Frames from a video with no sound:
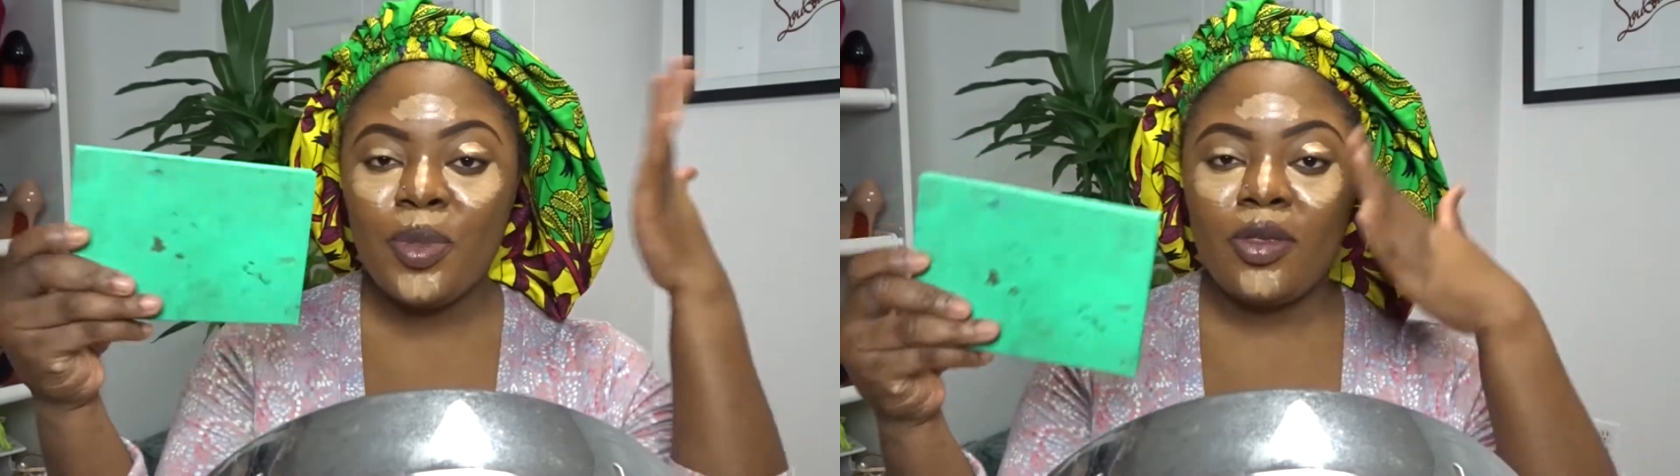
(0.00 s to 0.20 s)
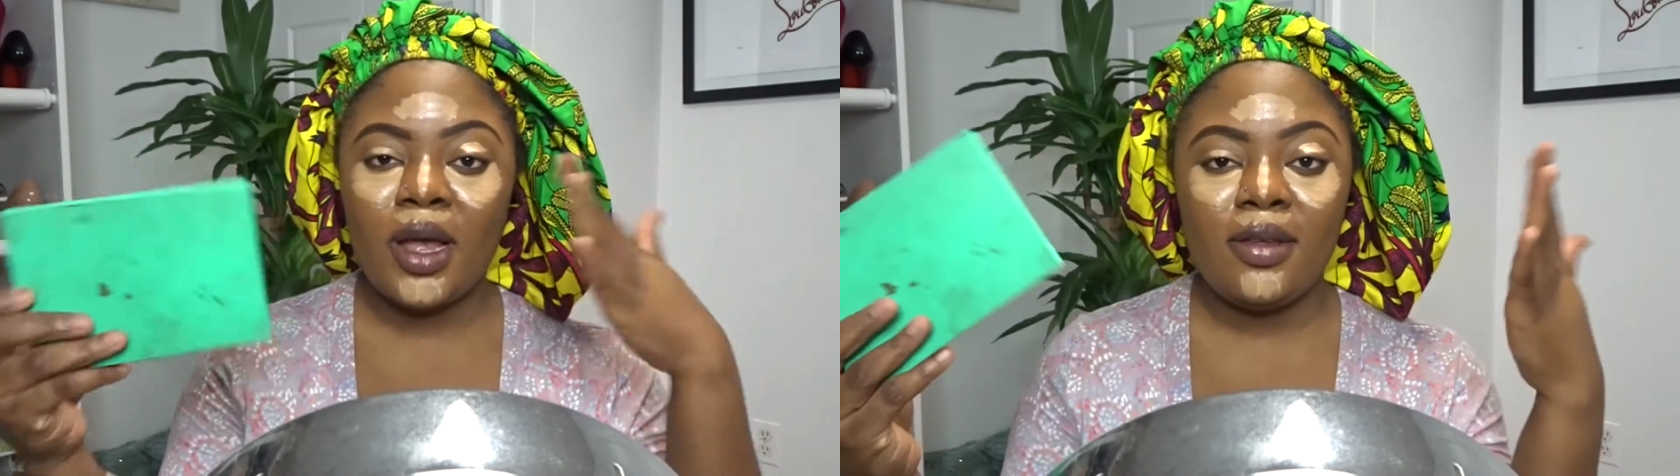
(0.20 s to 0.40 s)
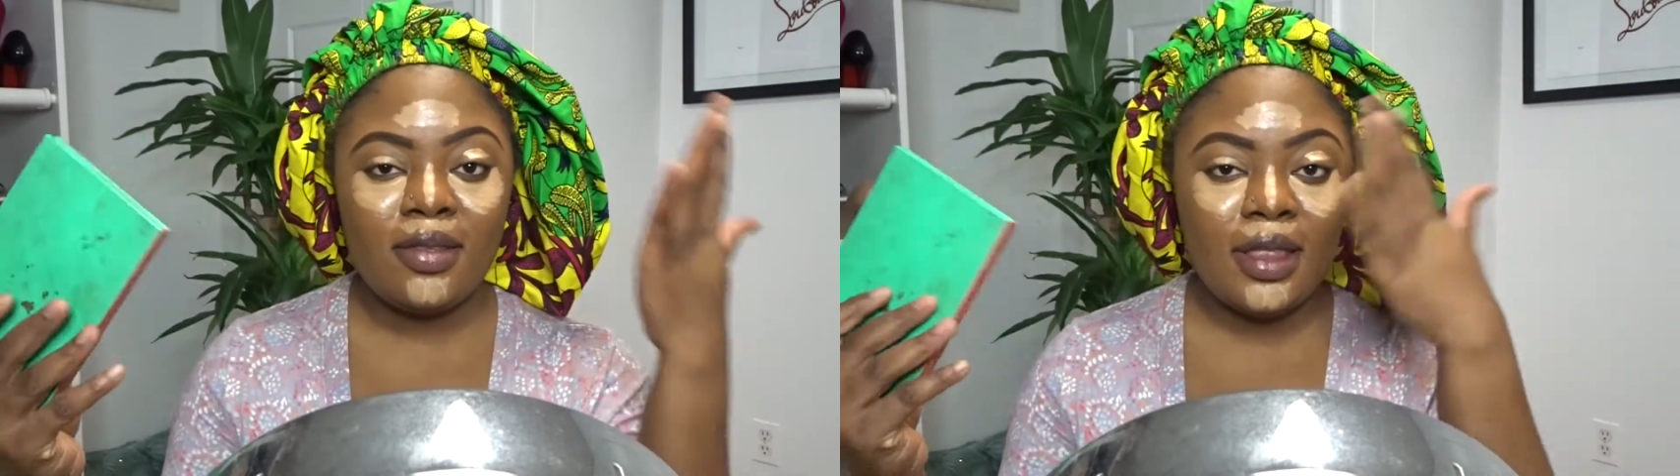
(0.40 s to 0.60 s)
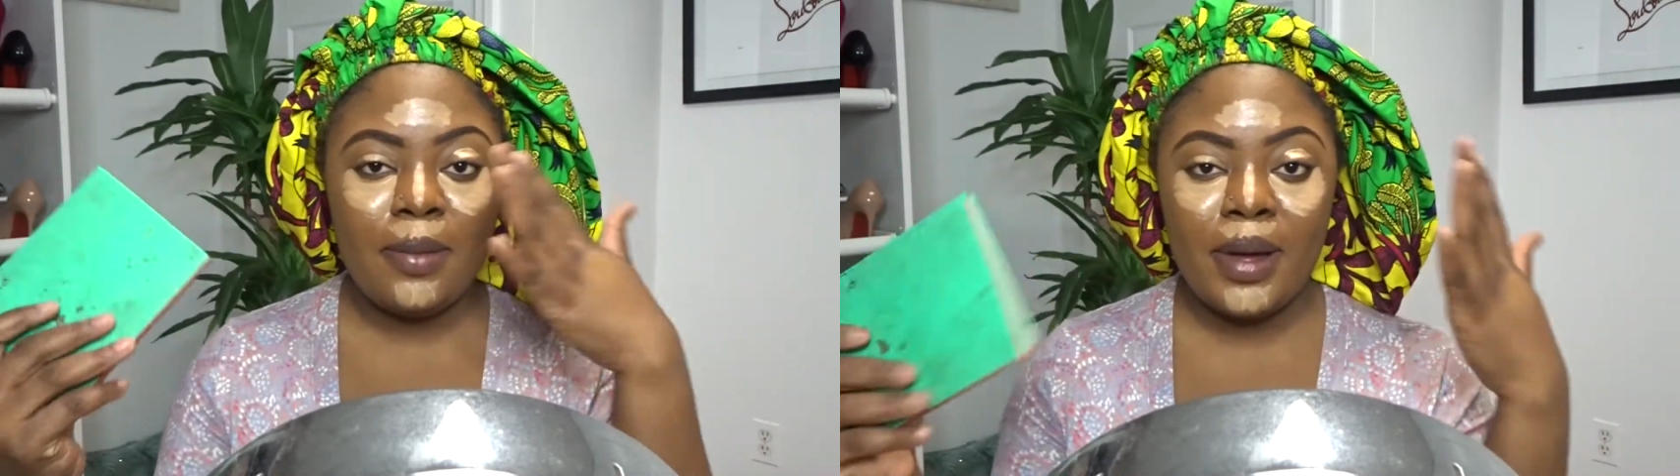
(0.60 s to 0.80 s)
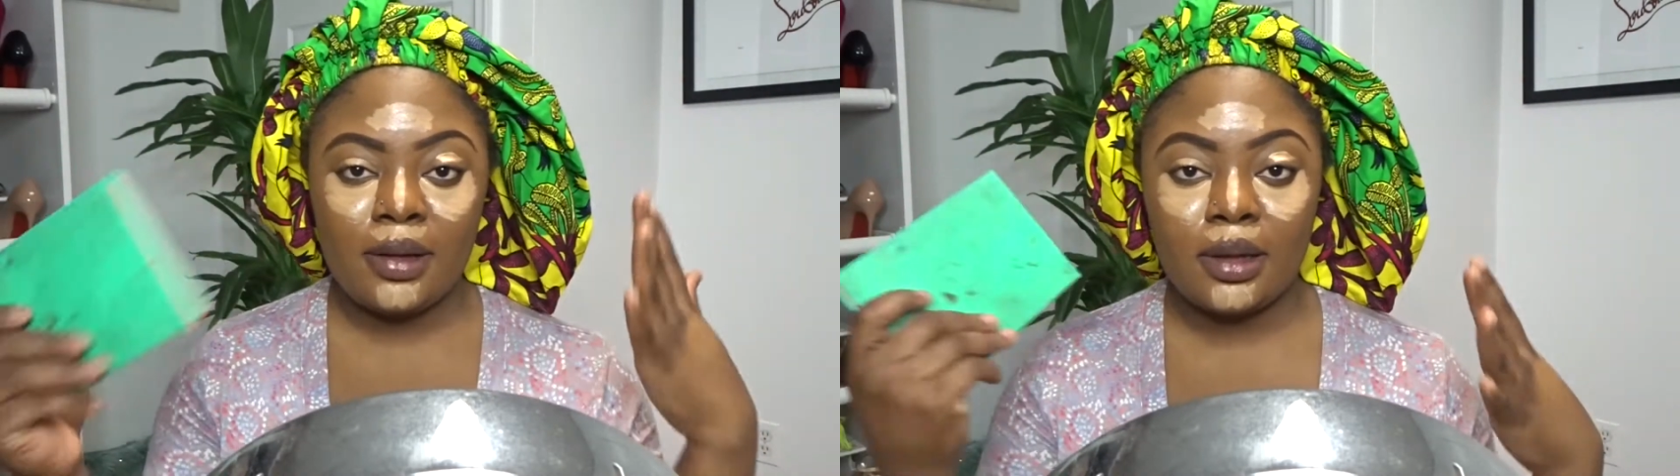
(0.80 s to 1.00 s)
So I just
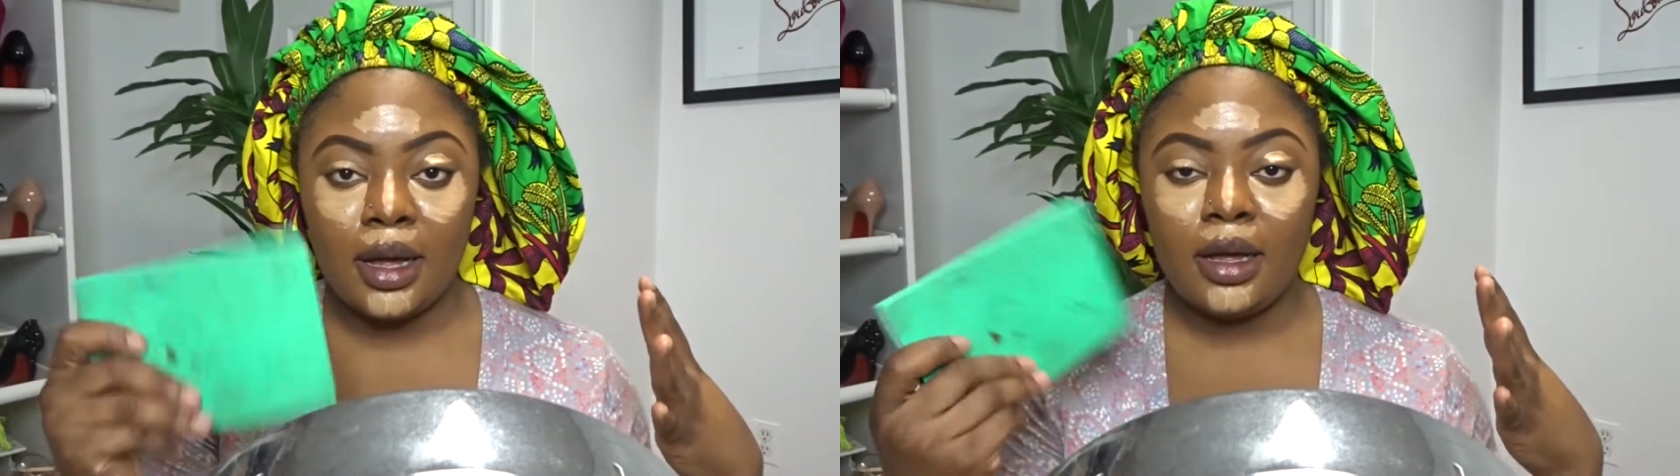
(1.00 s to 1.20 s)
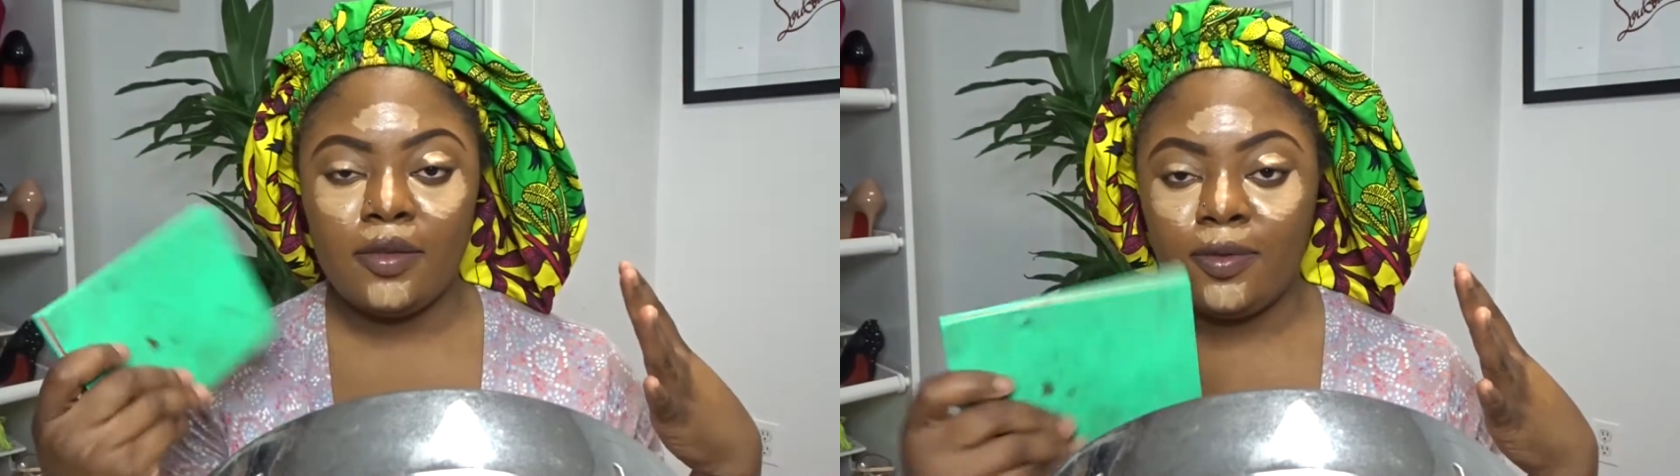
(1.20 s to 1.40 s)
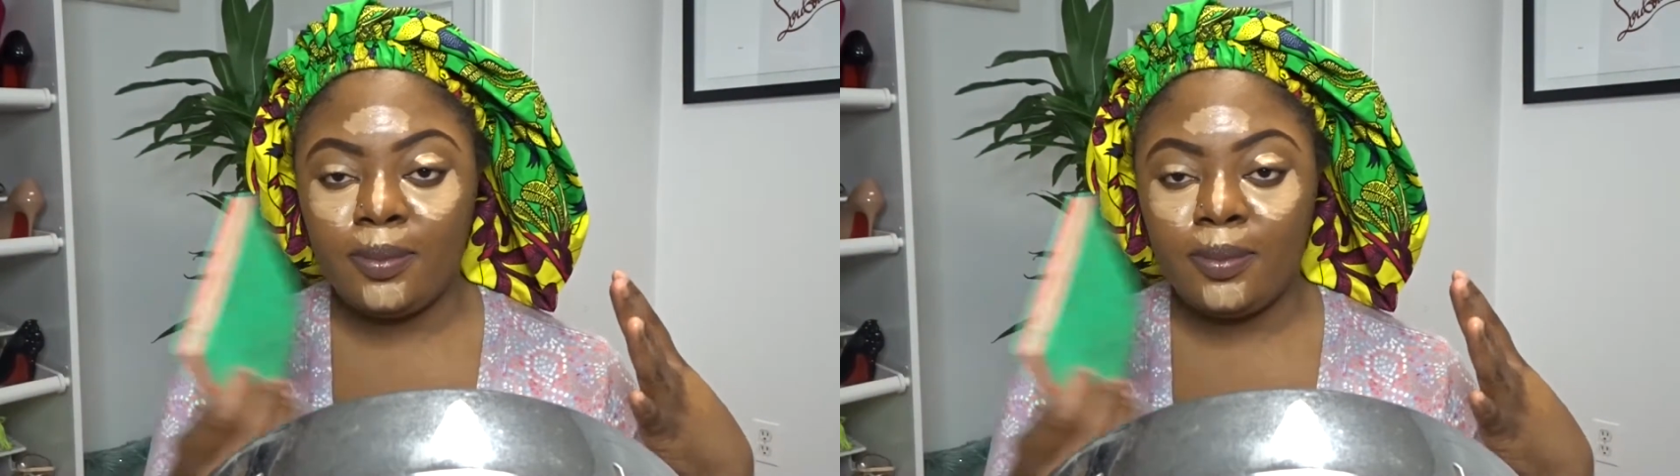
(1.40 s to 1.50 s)
let my